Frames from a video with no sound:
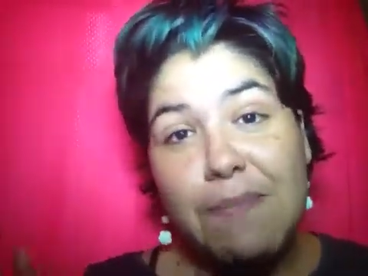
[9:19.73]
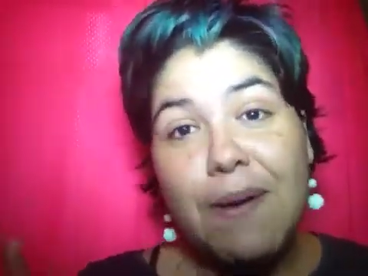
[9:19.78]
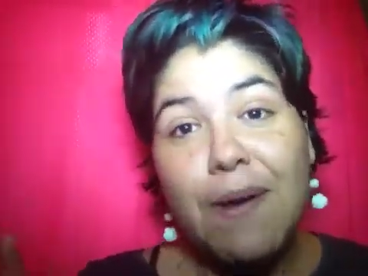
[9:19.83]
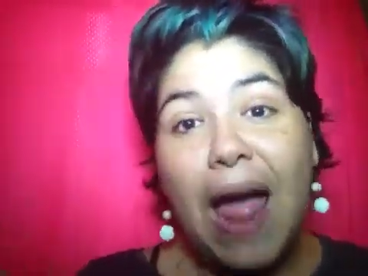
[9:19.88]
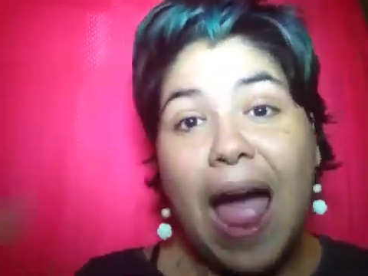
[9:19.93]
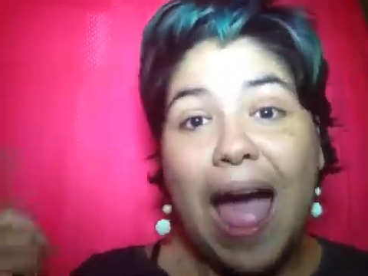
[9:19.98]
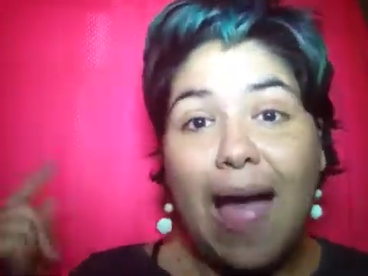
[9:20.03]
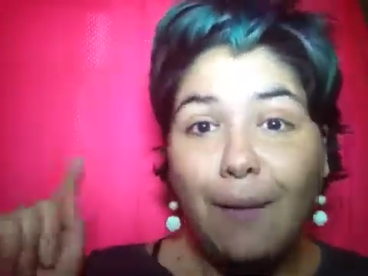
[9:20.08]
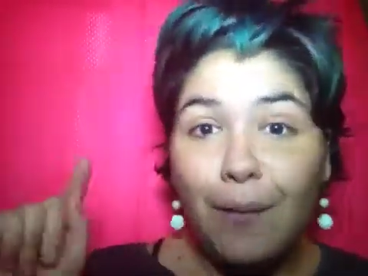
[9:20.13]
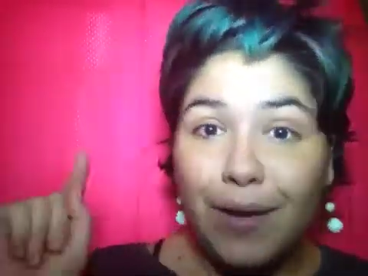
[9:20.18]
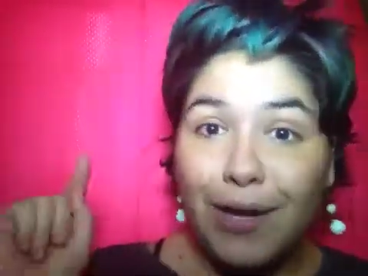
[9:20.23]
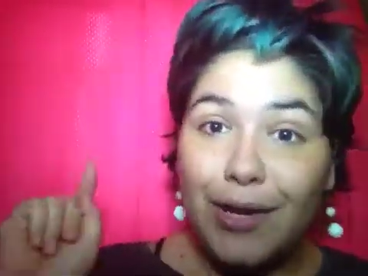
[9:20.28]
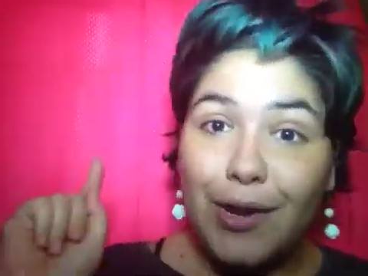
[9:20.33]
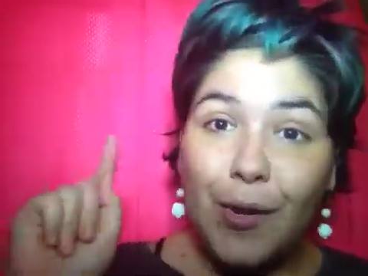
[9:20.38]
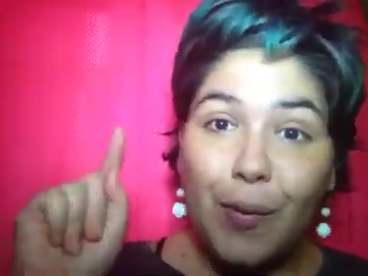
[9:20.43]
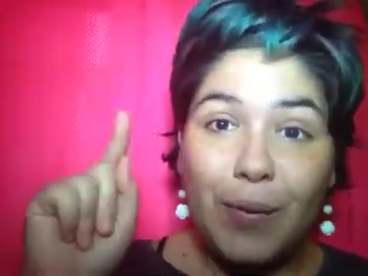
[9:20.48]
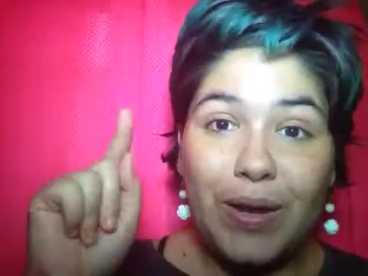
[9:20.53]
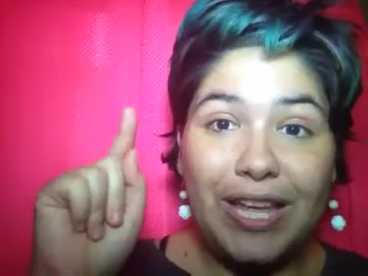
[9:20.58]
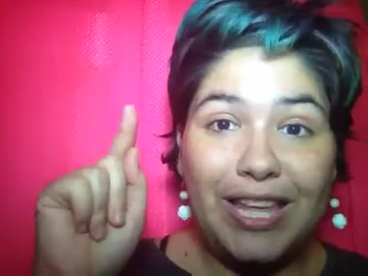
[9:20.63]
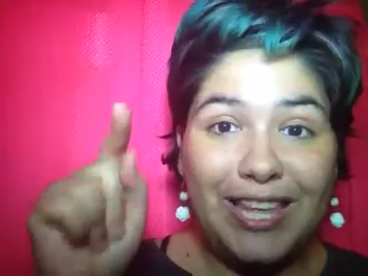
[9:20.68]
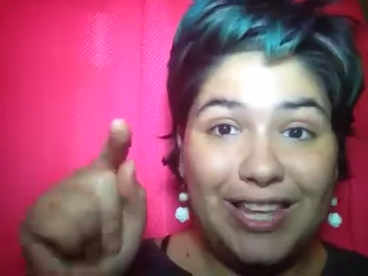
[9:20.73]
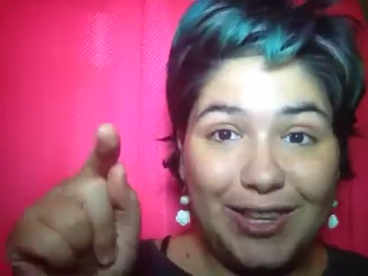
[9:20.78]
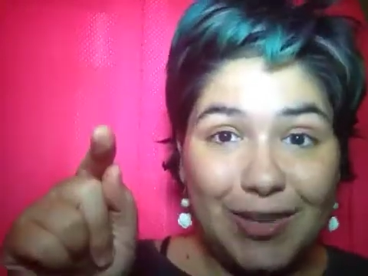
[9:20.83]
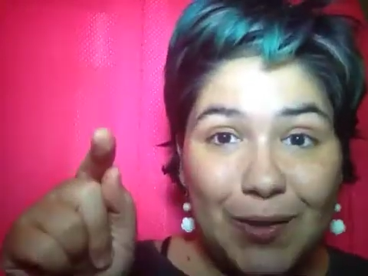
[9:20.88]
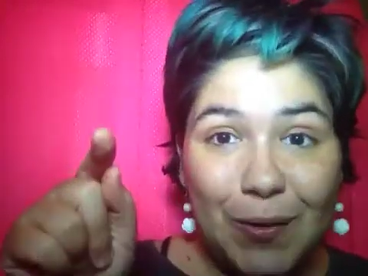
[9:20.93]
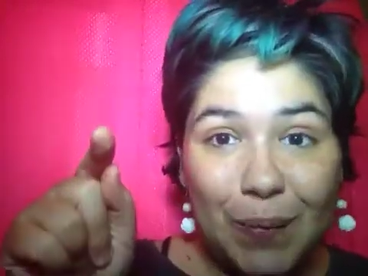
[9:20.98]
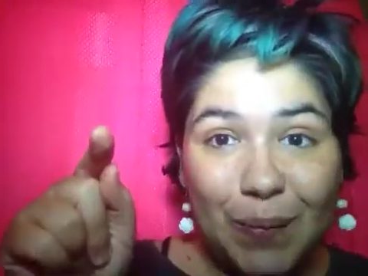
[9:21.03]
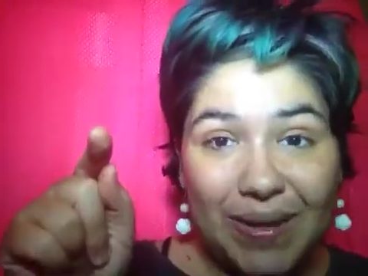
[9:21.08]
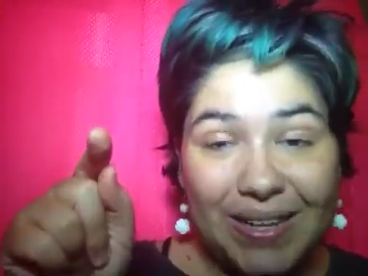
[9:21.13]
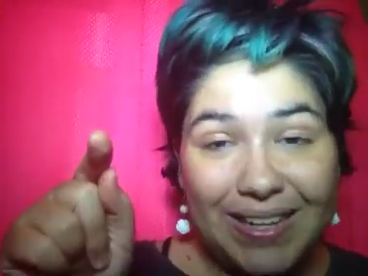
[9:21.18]
but I want to know what
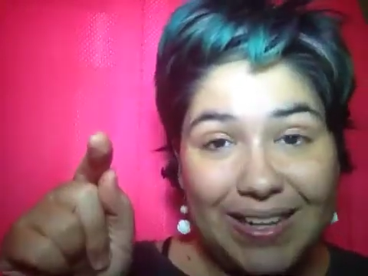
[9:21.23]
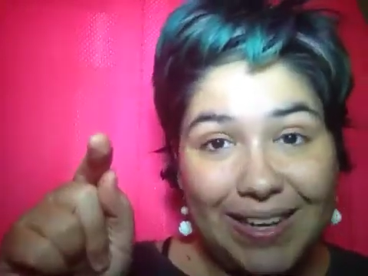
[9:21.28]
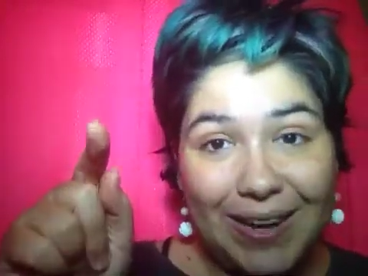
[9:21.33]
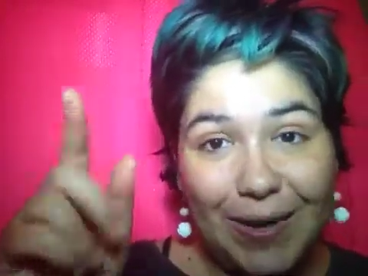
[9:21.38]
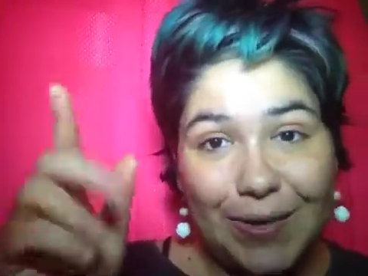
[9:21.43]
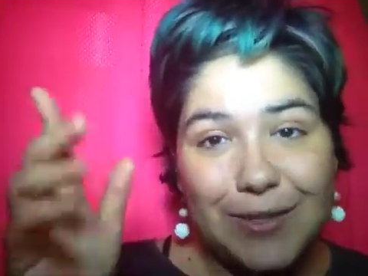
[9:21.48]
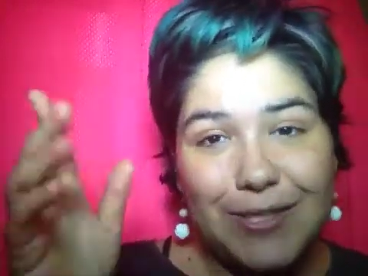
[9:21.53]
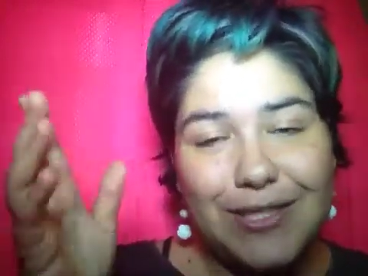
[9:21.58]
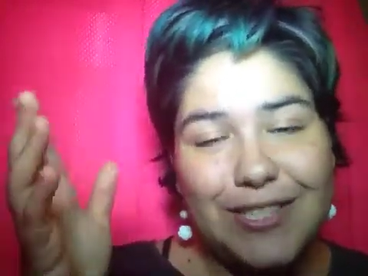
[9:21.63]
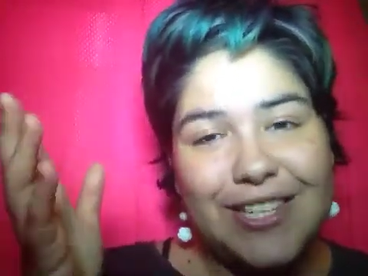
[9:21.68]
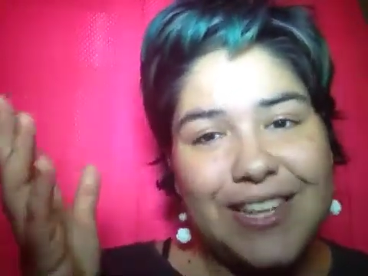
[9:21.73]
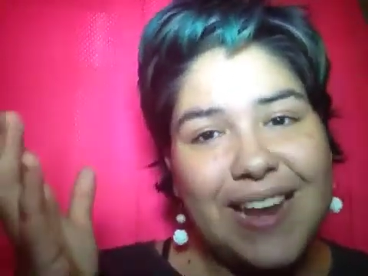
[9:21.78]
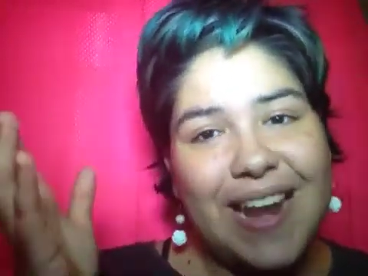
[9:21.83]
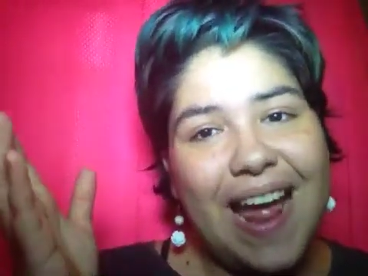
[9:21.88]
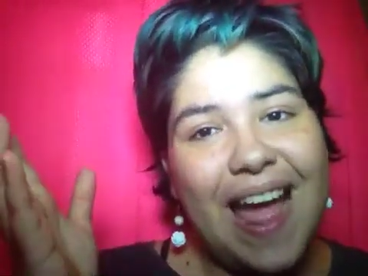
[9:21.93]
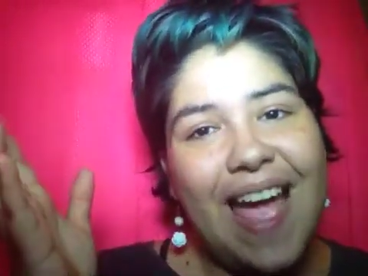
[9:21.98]
you want to know so that